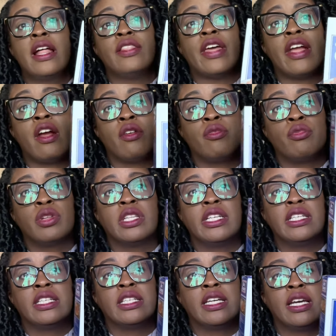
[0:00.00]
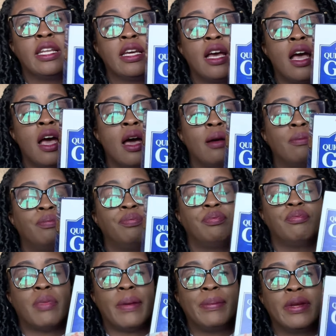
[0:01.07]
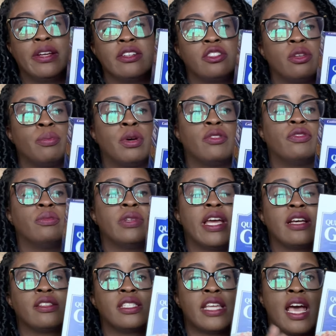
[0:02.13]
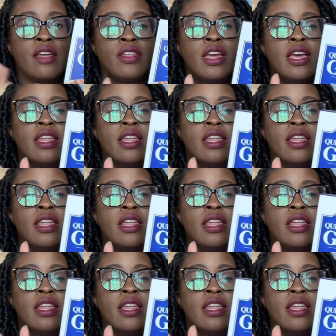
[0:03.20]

They are really good. Um, my parents are both from down south.